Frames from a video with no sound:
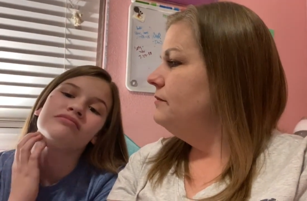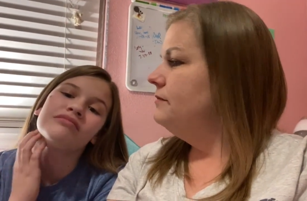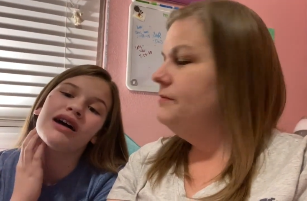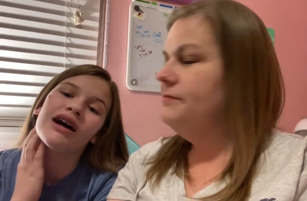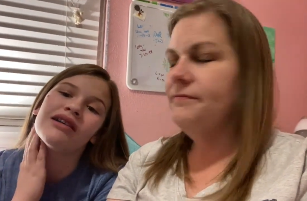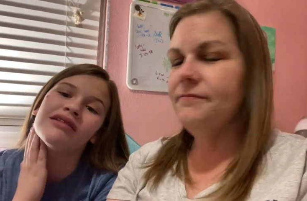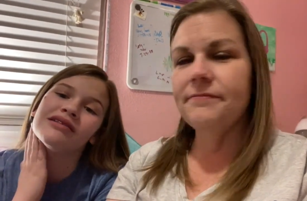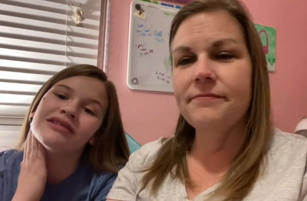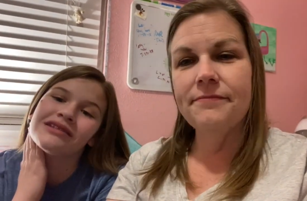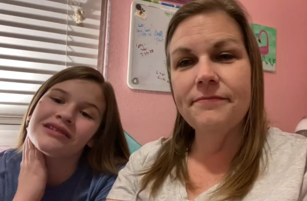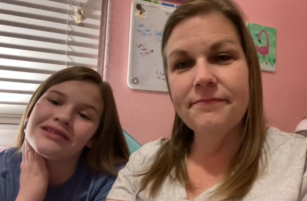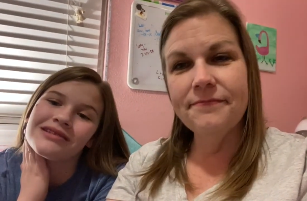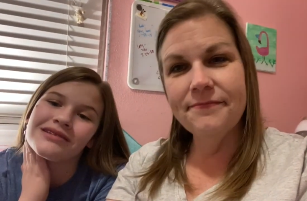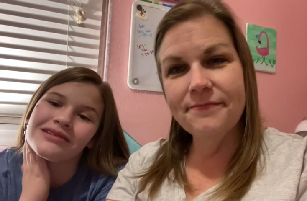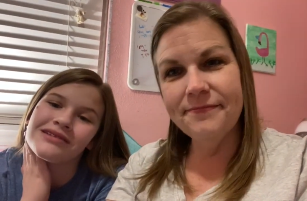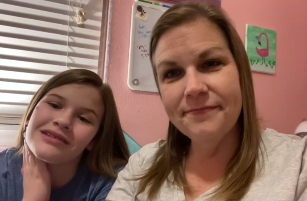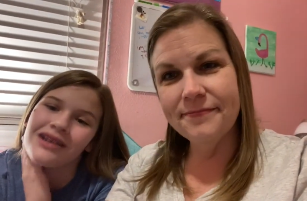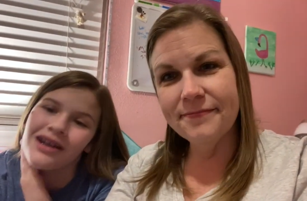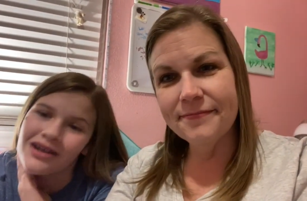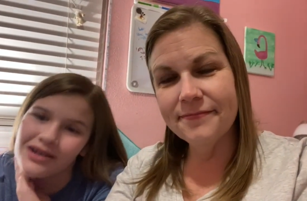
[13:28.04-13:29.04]
Speaker 1: I was
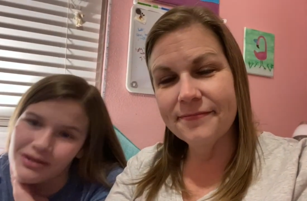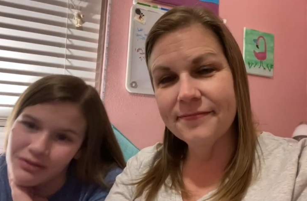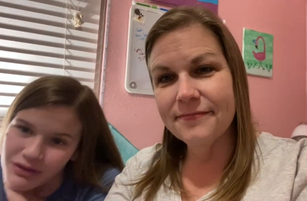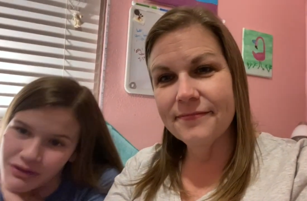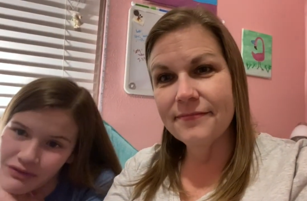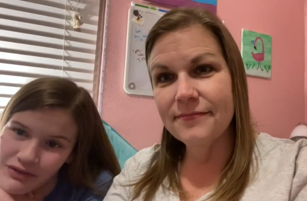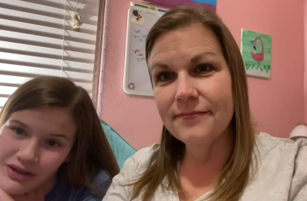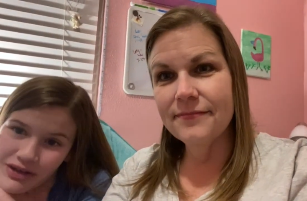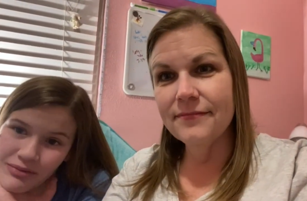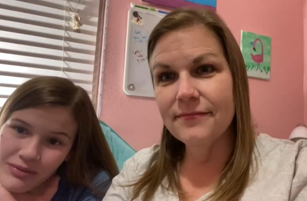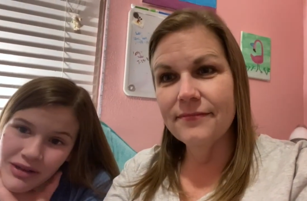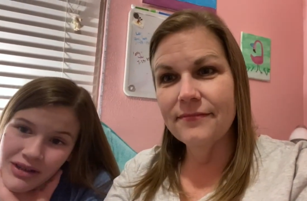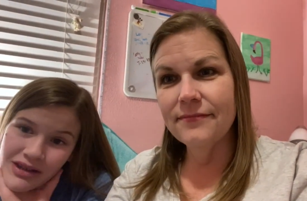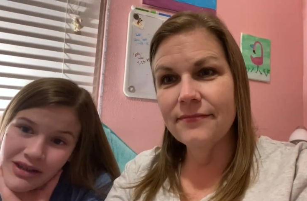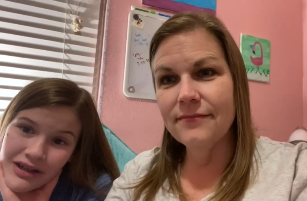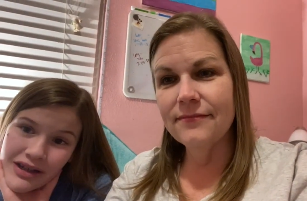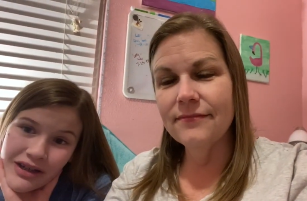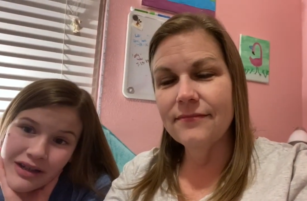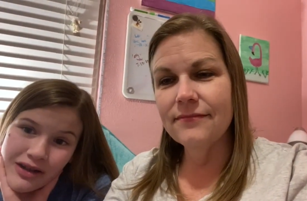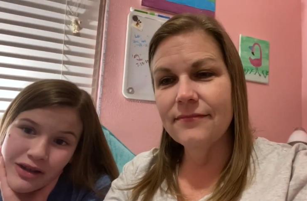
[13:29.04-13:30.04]
talking to my friend about
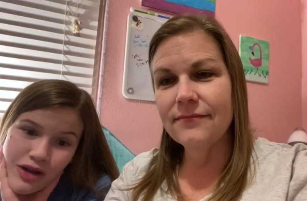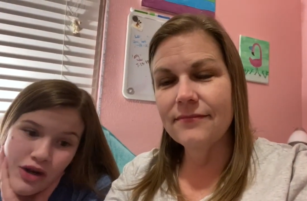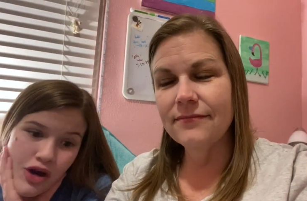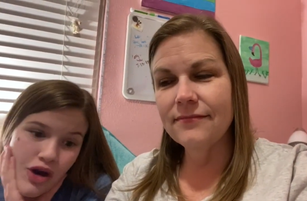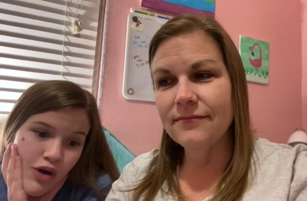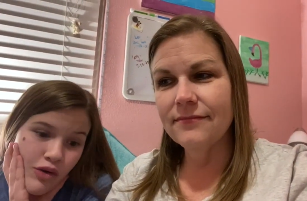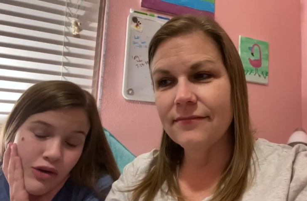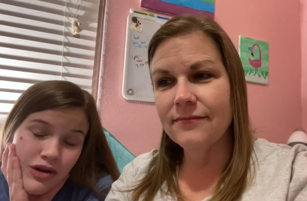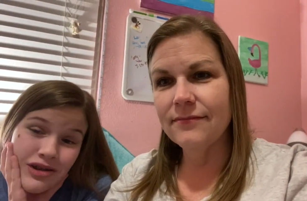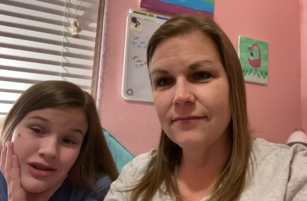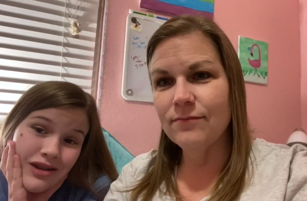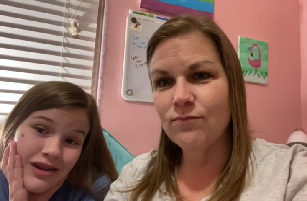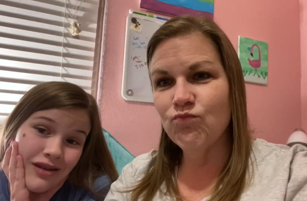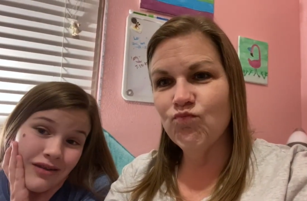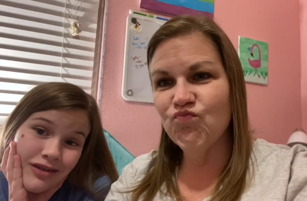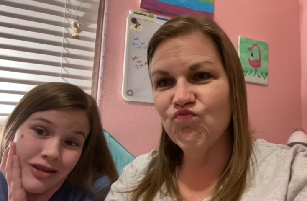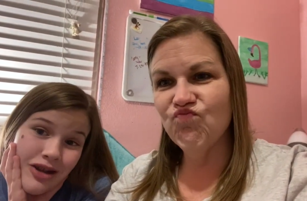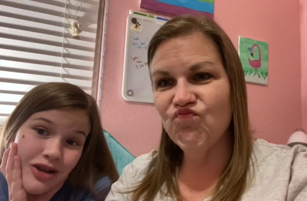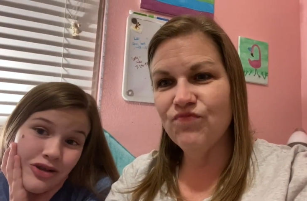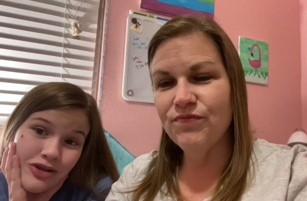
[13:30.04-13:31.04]
that. We're just gonna have
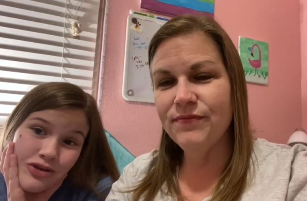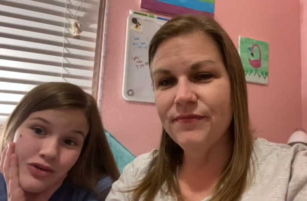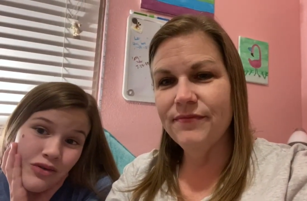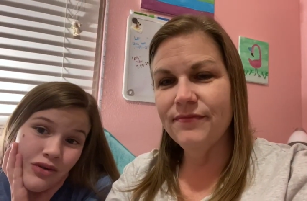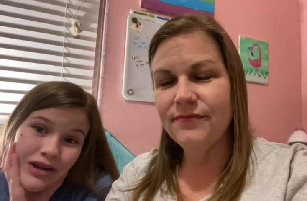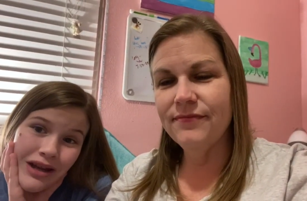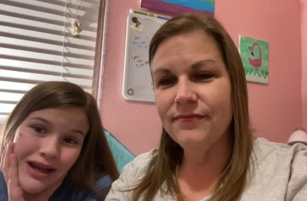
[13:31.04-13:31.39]
to go to school in